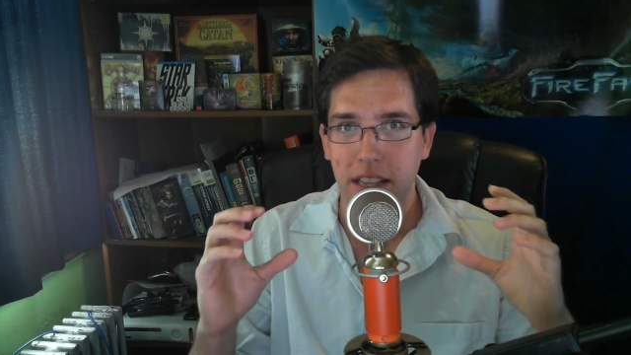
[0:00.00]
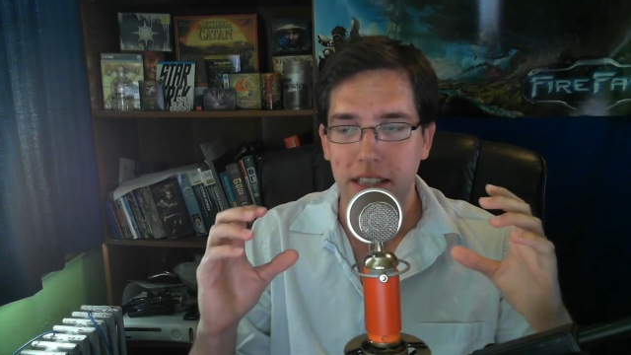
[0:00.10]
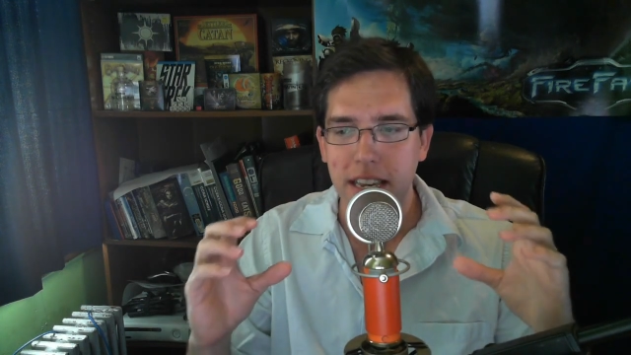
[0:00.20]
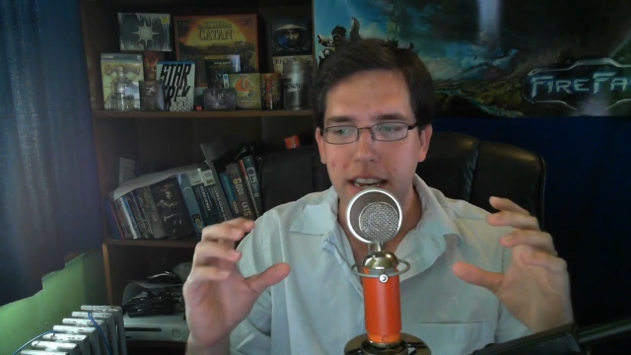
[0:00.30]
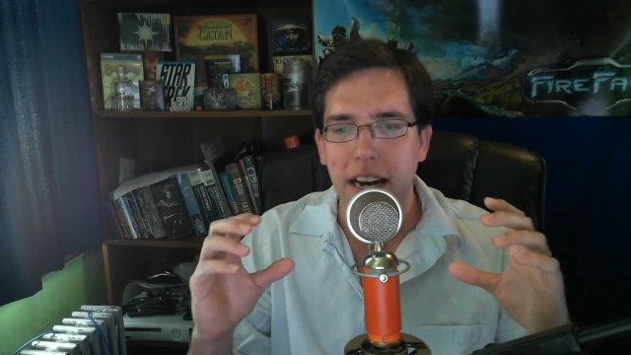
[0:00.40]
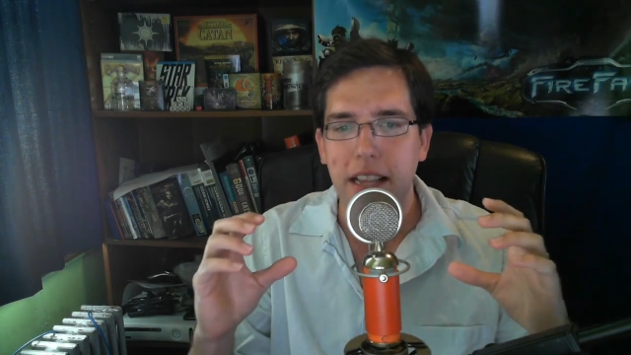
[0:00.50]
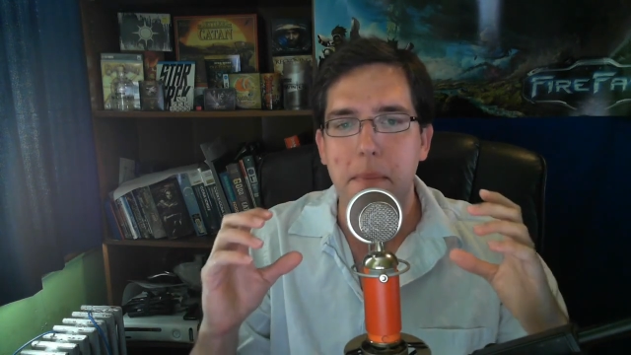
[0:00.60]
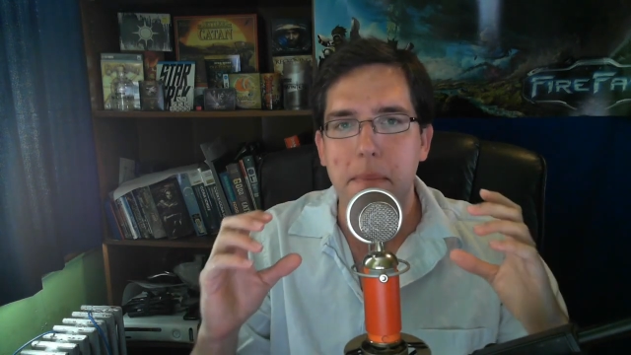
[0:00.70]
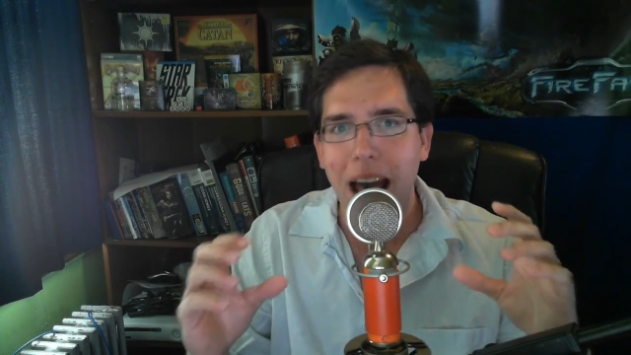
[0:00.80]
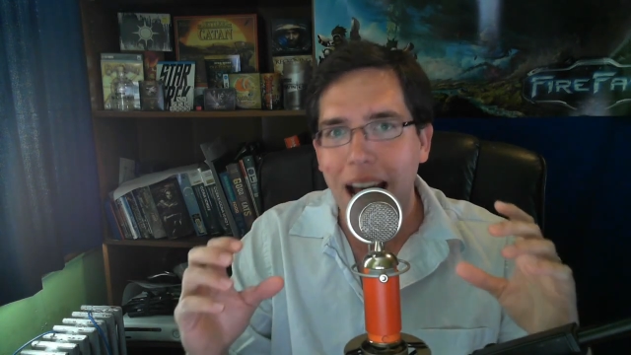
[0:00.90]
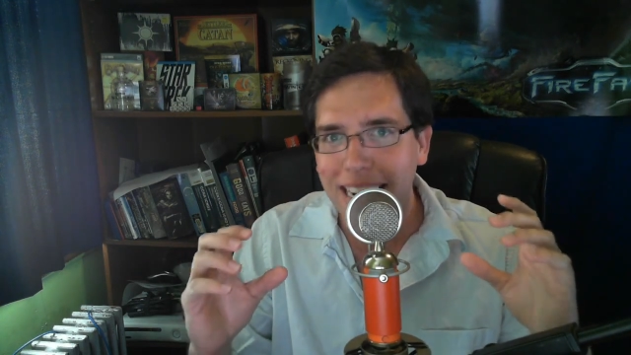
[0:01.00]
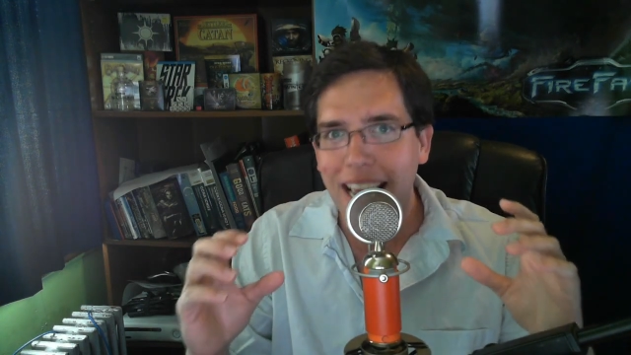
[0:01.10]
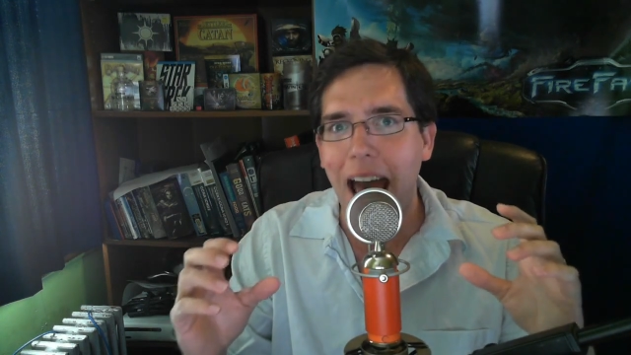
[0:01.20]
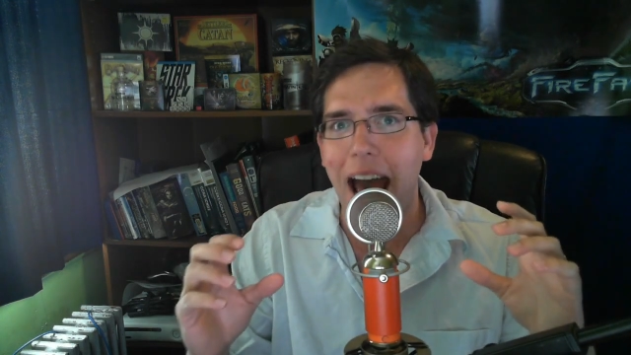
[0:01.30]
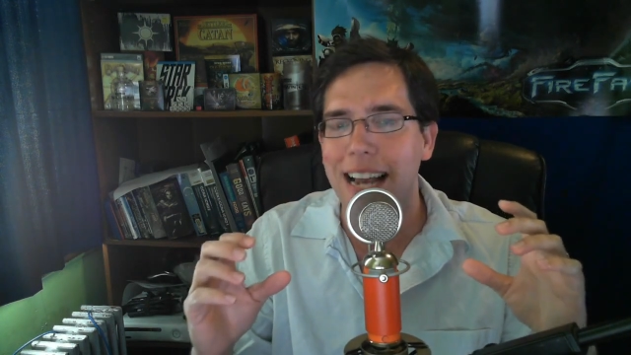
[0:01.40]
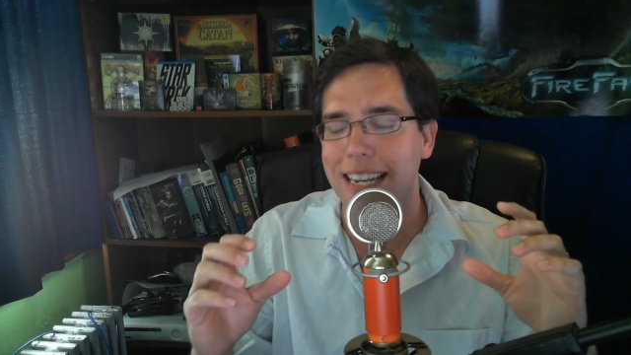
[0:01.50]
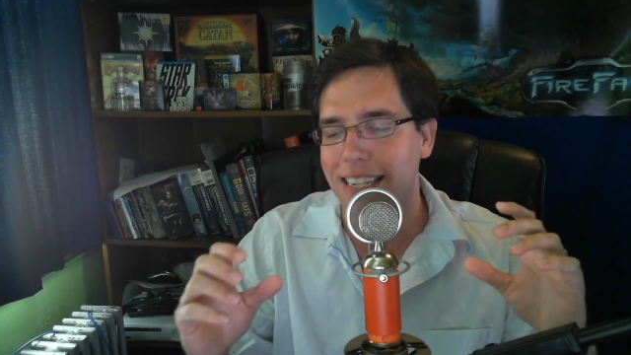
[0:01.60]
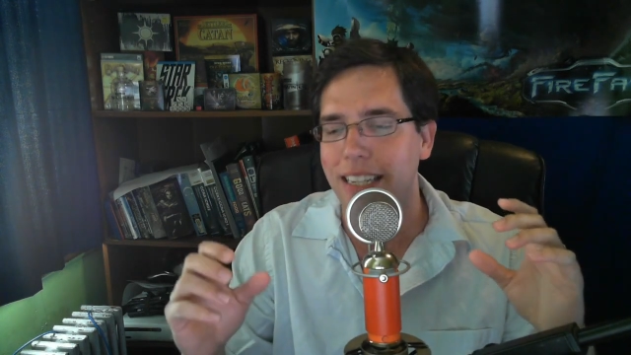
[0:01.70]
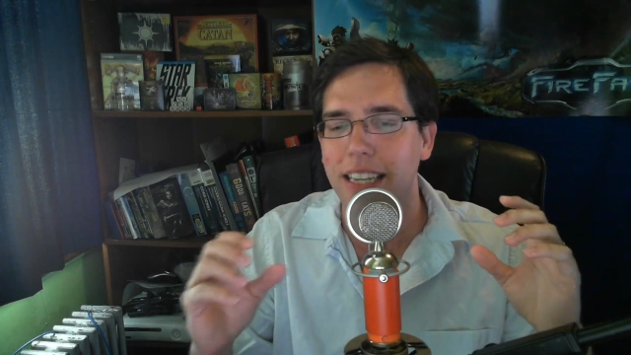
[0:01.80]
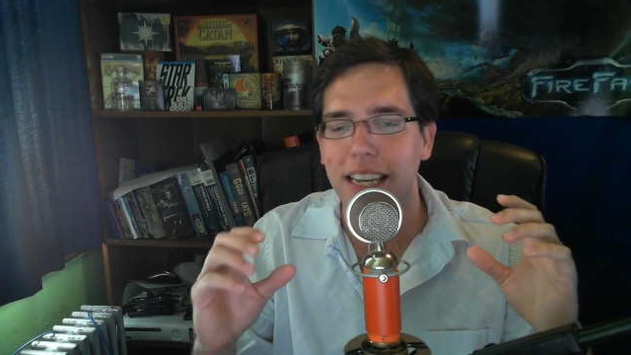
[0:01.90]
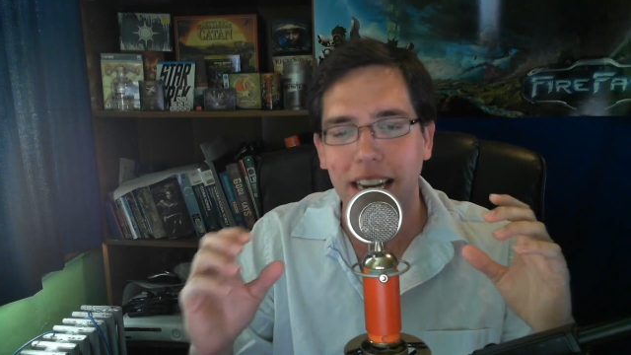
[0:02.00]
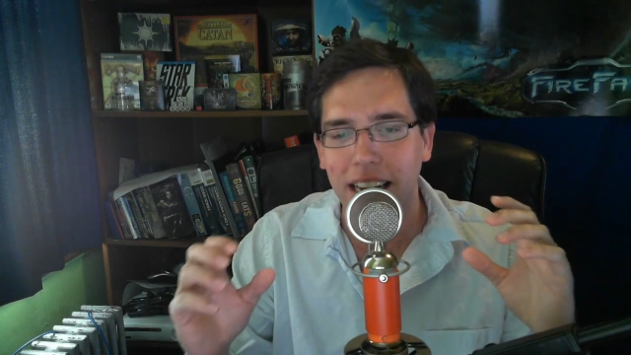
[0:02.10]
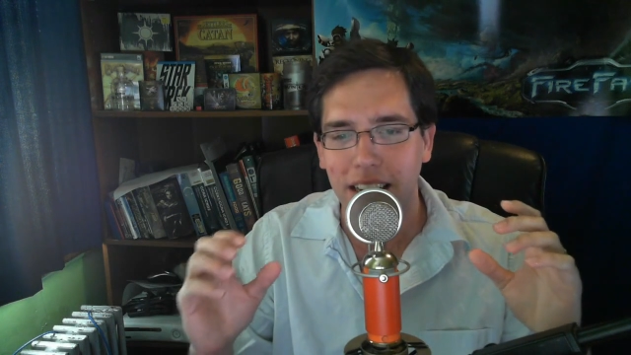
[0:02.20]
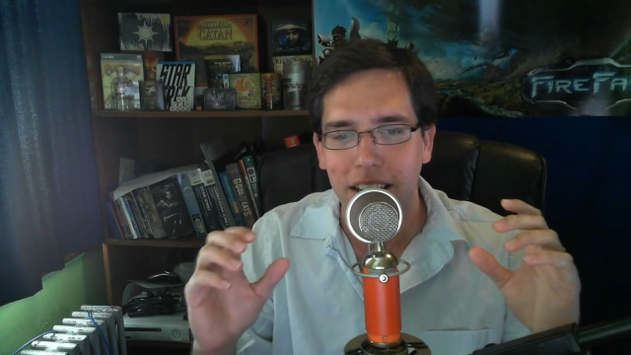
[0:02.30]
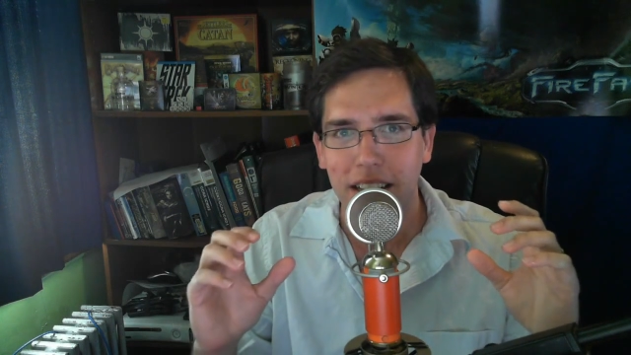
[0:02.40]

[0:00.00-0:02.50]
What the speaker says: the Mad Cats and the